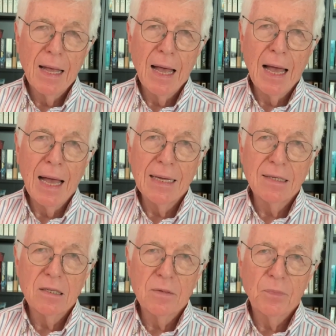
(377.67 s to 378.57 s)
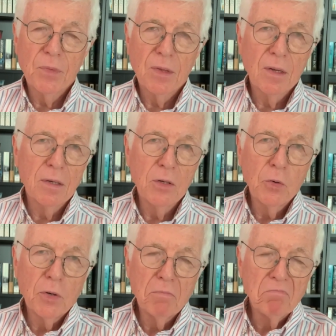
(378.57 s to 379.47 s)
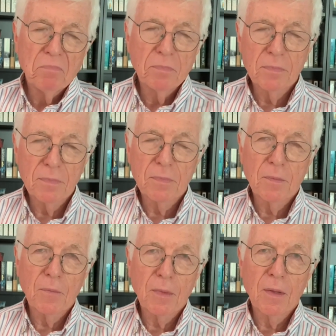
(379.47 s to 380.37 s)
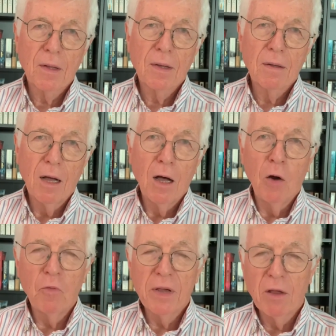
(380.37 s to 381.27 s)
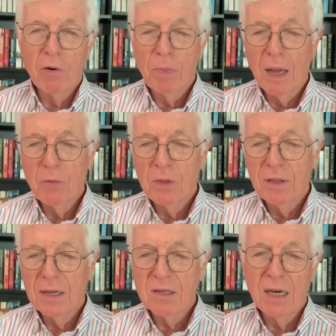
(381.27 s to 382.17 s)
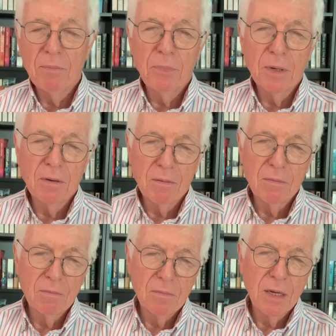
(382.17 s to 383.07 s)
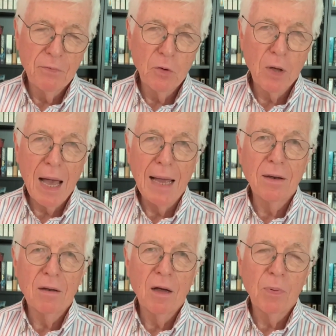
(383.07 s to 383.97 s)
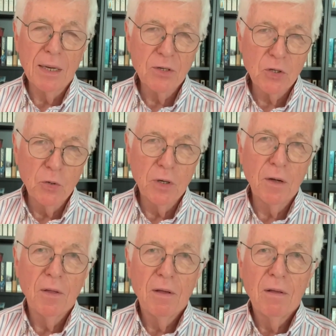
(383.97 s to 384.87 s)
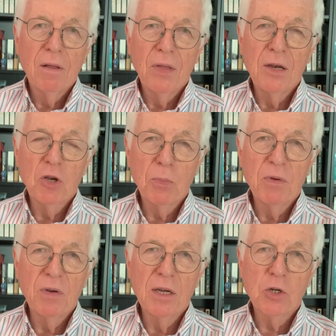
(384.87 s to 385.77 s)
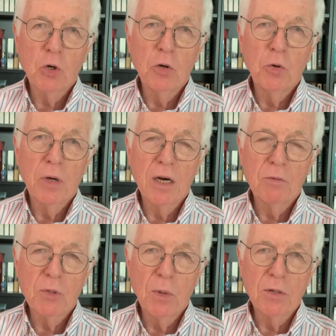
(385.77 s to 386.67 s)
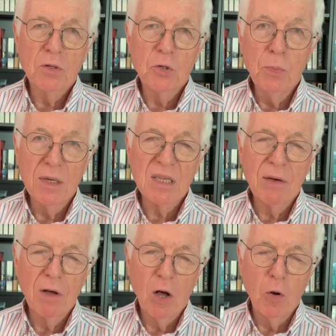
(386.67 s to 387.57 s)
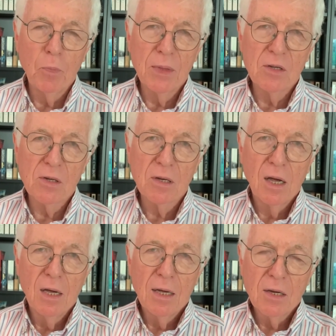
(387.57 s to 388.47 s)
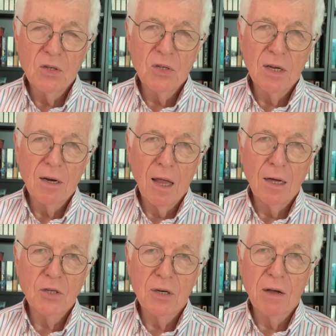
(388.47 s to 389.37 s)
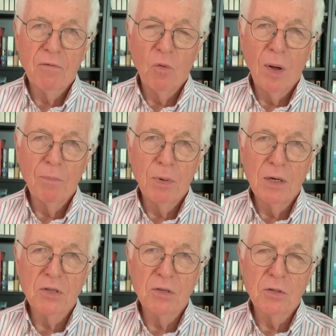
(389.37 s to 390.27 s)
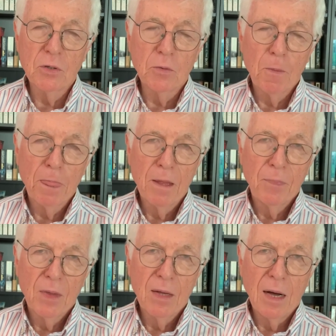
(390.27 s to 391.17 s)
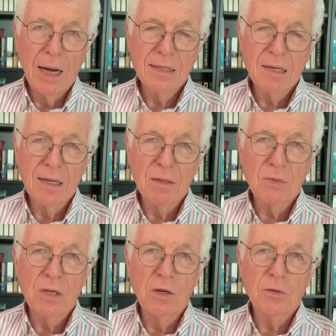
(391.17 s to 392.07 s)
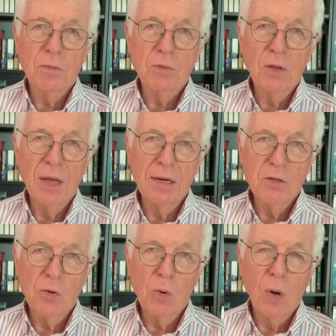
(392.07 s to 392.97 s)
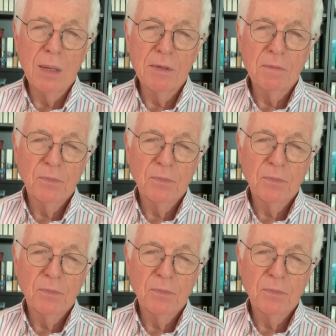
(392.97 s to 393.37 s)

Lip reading: And you can hopefully get a reply within that time, but if you can apply sooner, then you can be fairly sure you'll get a response. You must have a home that's considered large enough for one person to isolate themselves, so that is a requirement.